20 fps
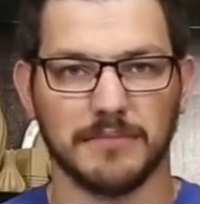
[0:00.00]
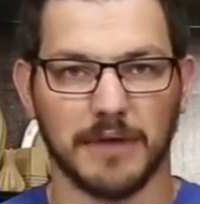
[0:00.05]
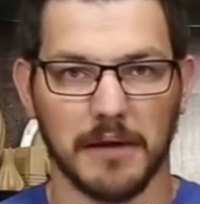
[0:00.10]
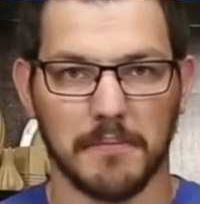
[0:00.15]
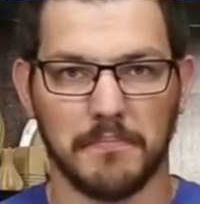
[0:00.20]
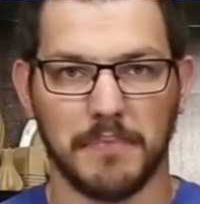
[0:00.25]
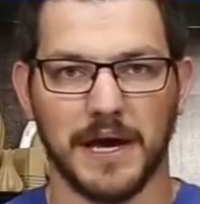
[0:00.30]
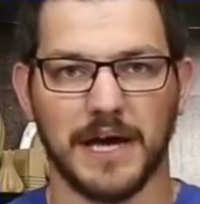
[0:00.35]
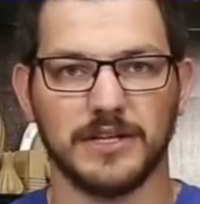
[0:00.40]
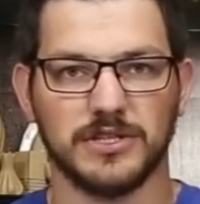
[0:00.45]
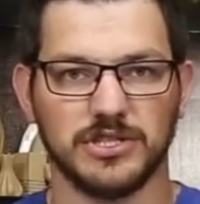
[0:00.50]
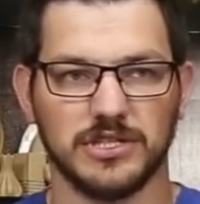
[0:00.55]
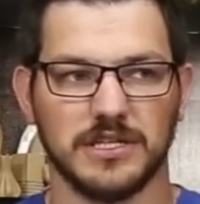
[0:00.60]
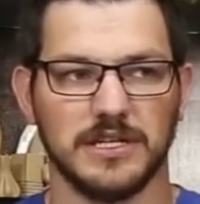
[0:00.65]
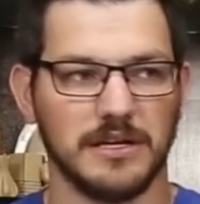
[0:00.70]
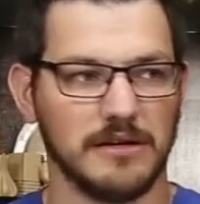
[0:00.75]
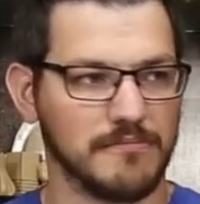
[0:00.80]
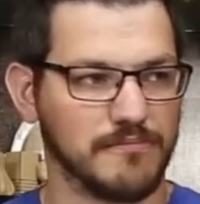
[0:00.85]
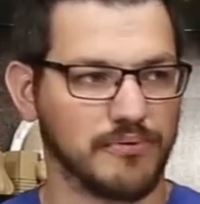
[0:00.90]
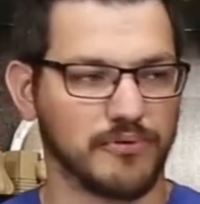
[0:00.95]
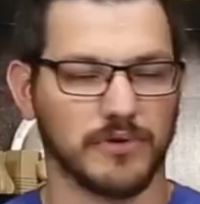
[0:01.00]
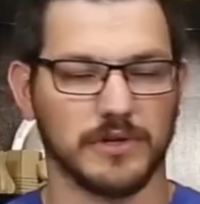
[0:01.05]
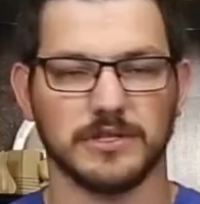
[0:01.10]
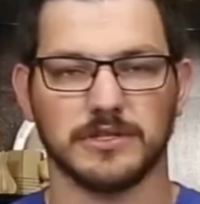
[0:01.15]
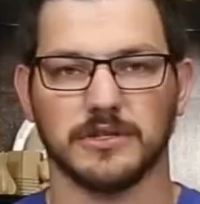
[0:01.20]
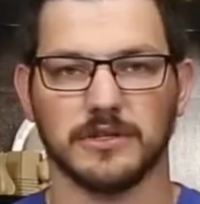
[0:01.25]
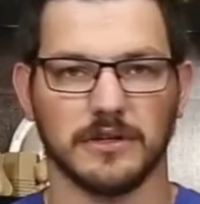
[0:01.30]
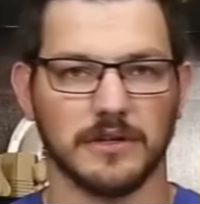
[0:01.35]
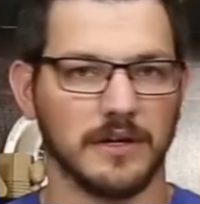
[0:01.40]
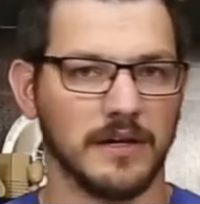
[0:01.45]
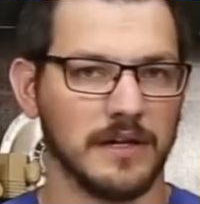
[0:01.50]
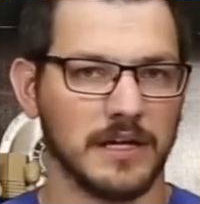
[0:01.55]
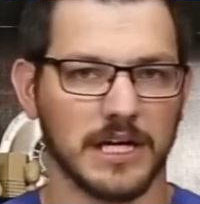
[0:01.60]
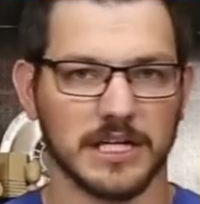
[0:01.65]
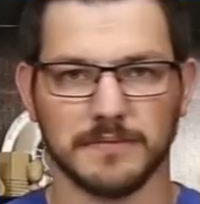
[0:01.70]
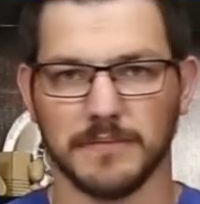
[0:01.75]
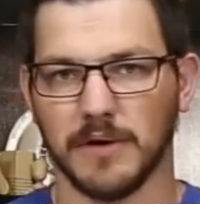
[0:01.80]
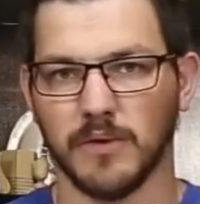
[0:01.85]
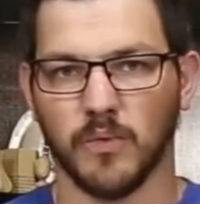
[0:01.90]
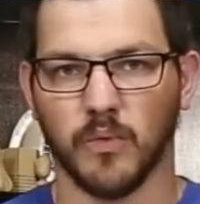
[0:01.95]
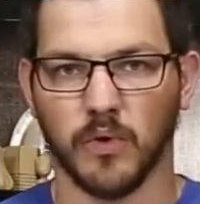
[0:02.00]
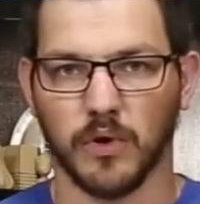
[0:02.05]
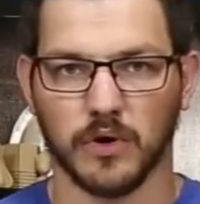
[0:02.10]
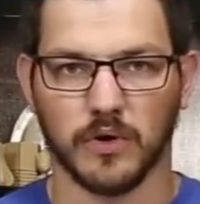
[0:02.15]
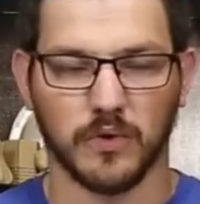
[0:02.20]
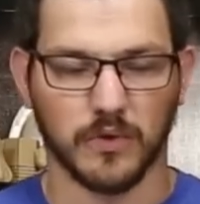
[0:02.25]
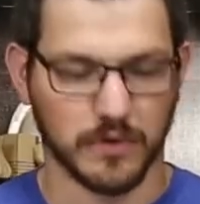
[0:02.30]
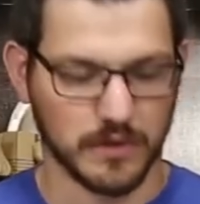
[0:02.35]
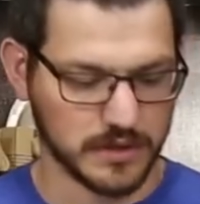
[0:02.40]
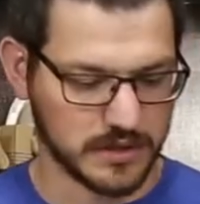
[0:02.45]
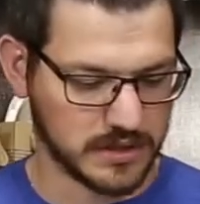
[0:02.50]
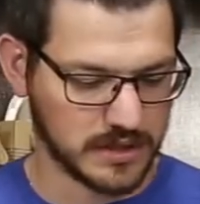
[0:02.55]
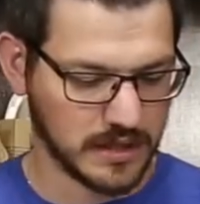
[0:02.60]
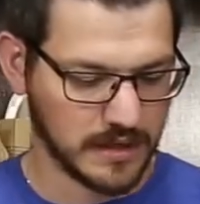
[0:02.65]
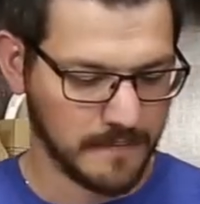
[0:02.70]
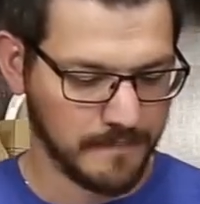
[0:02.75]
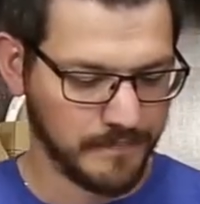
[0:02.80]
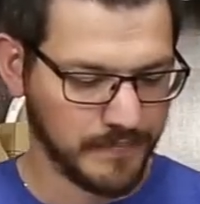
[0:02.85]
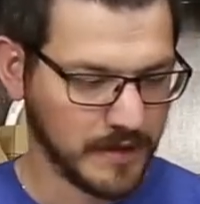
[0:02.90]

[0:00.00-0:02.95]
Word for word: my PETG printer, that's my workhorse.